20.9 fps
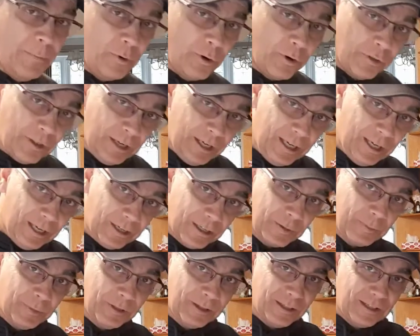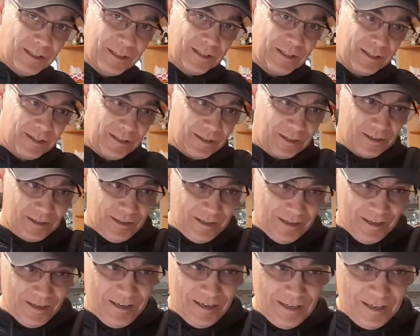more than this, but this is
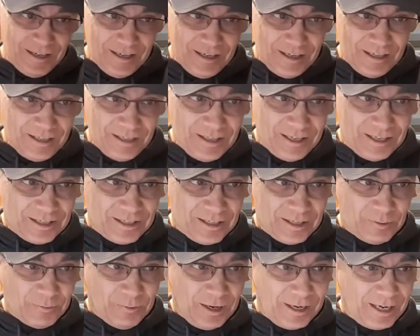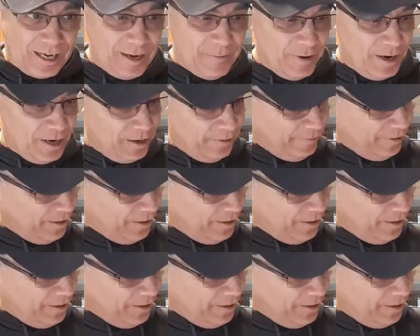what came out of